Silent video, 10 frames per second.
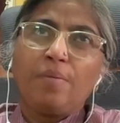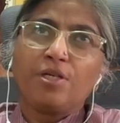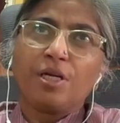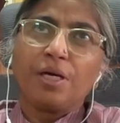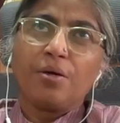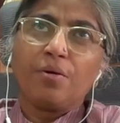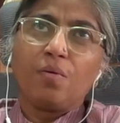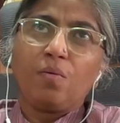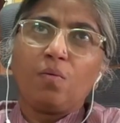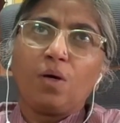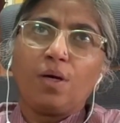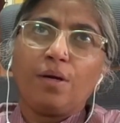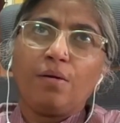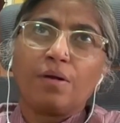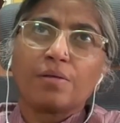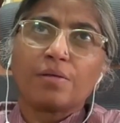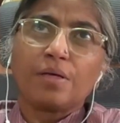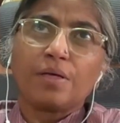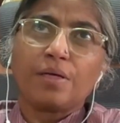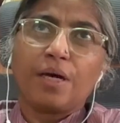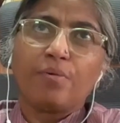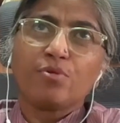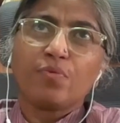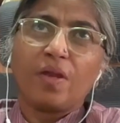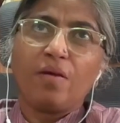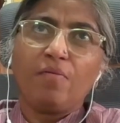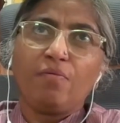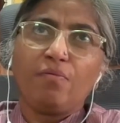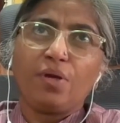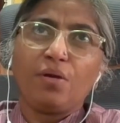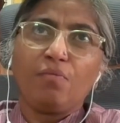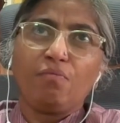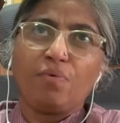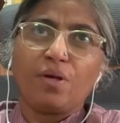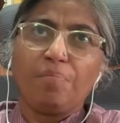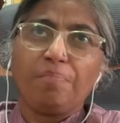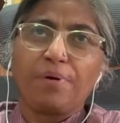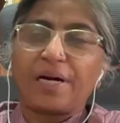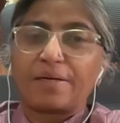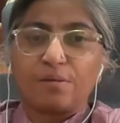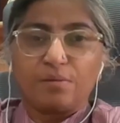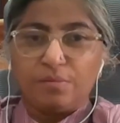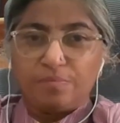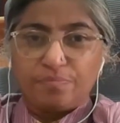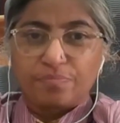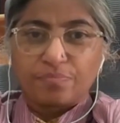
See, Abhishek, one is that I was very, very, very practical